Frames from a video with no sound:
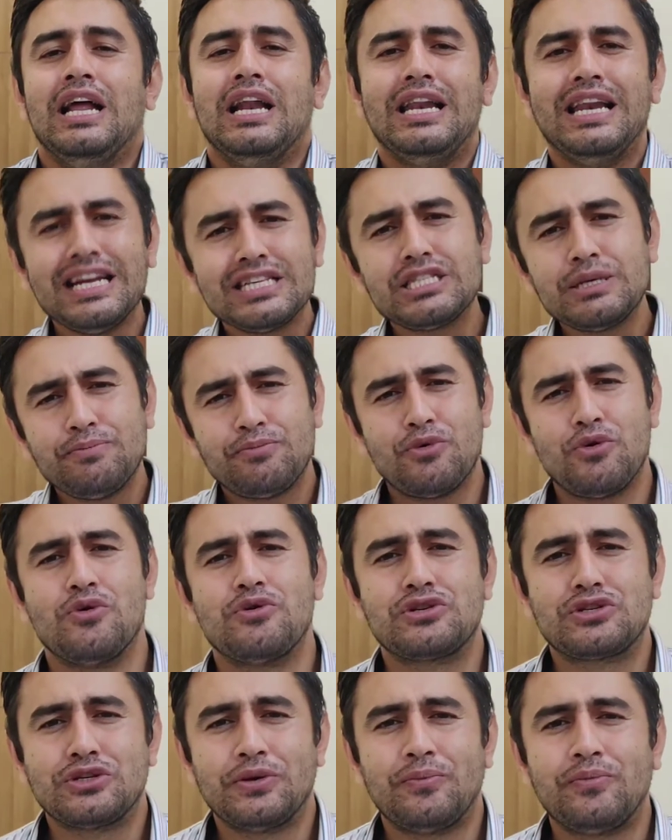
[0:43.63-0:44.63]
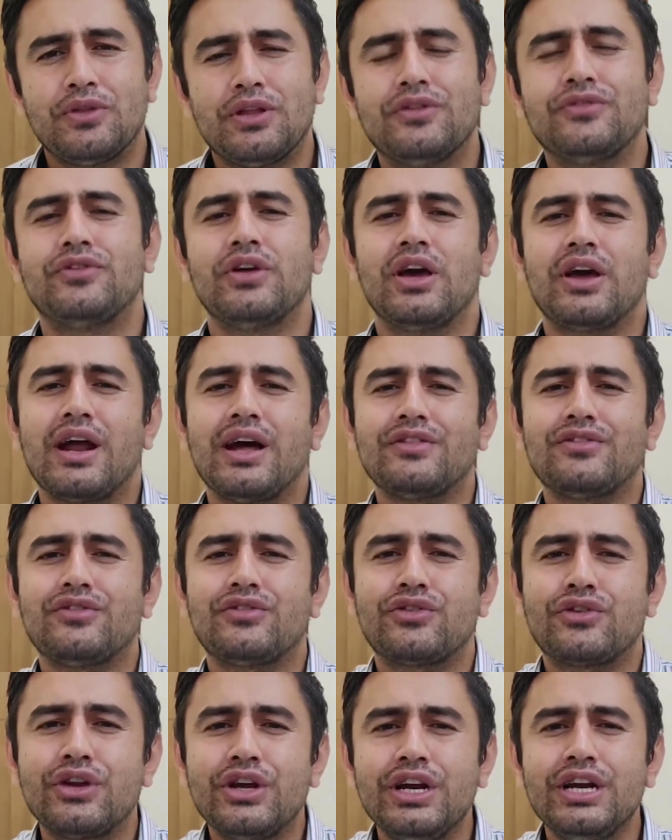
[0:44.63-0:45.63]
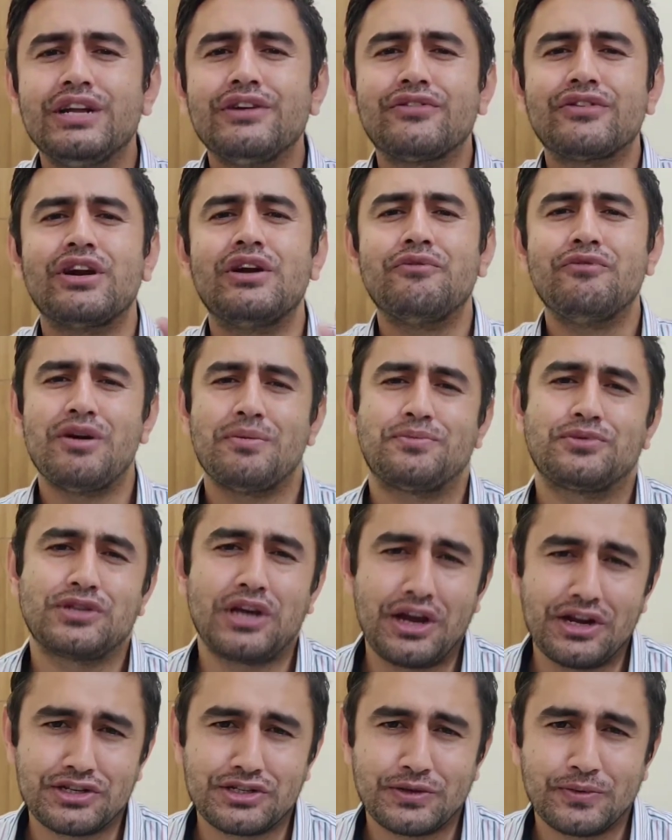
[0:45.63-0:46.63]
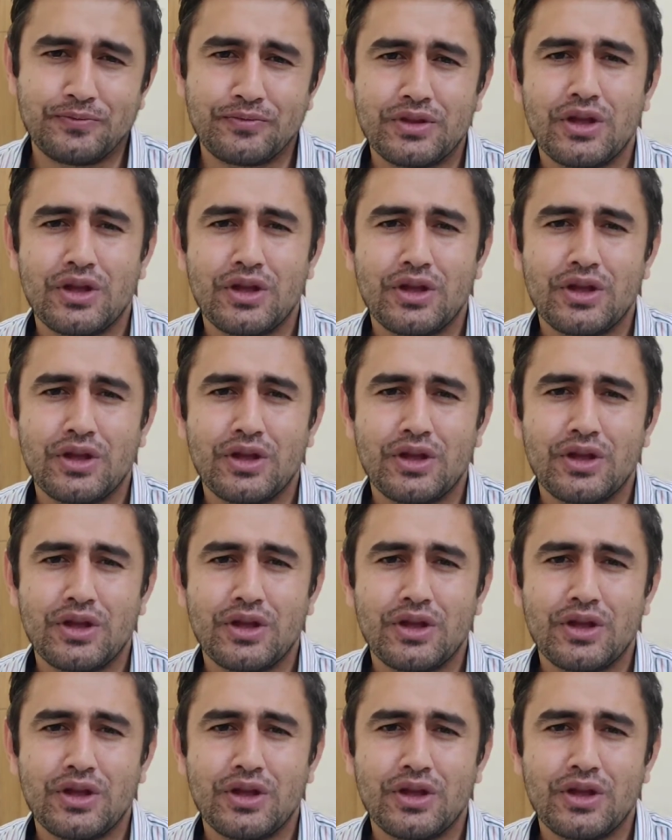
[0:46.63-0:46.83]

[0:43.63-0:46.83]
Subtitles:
Let's suppose there are three different websites.